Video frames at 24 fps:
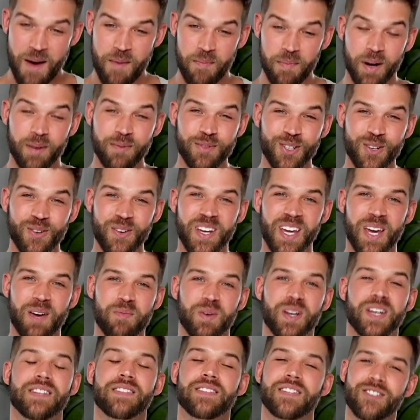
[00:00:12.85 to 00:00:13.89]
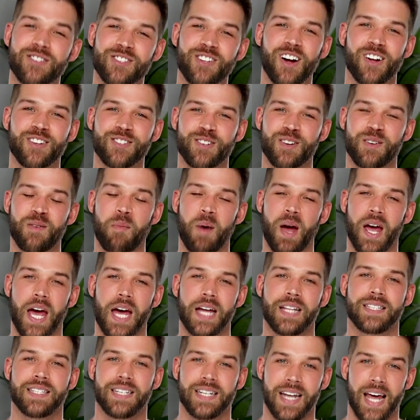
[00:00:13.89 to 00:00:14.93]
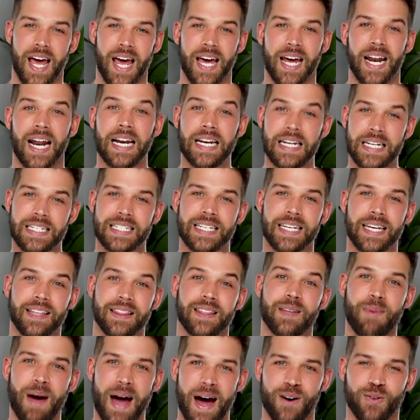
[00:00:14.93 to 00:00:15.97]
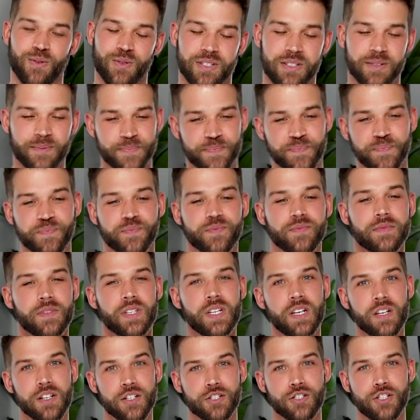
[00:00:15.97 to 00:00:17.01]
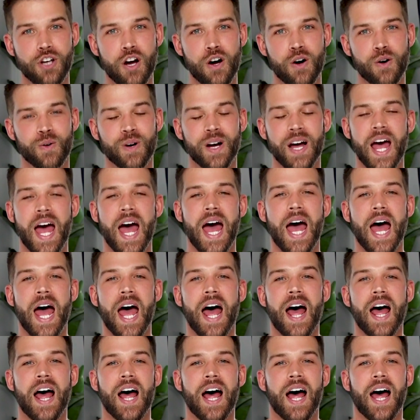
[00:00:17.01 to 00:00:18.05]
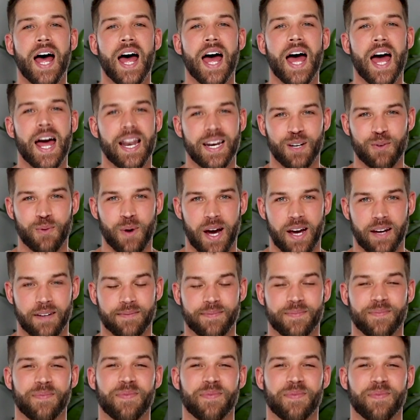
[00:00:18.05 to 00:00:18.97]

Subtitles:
But I'm doing it because these thoughts are in my head today, and I need to get them out. So, anyway.